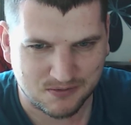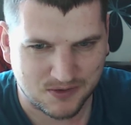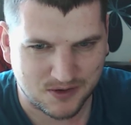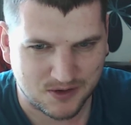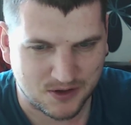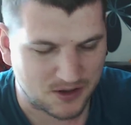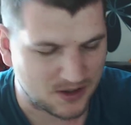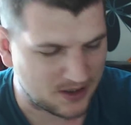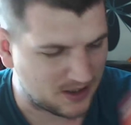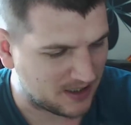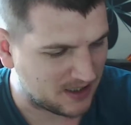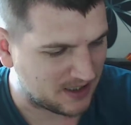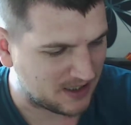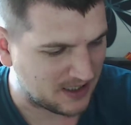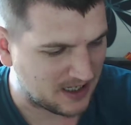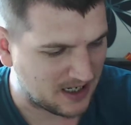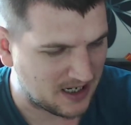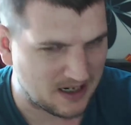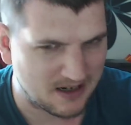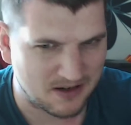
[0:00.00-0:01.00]

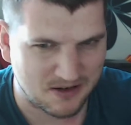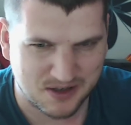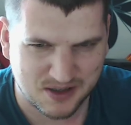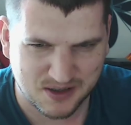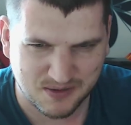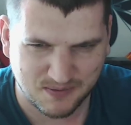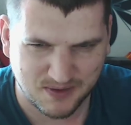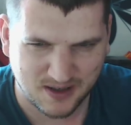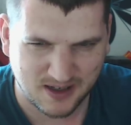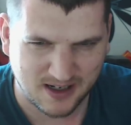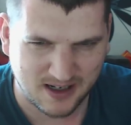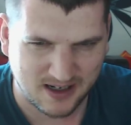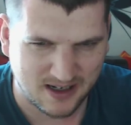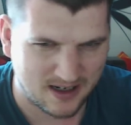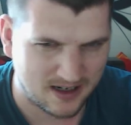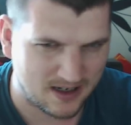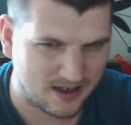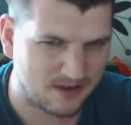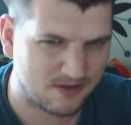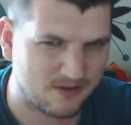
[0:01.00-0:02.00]
justice-y or something like
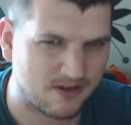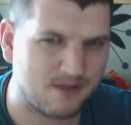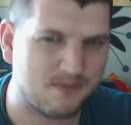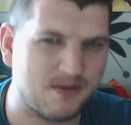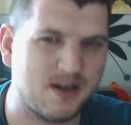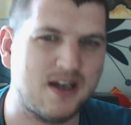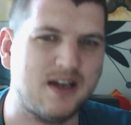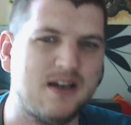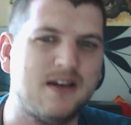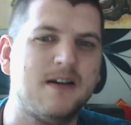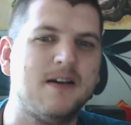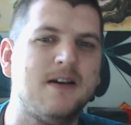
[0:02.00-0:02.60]
that, you know what I mean?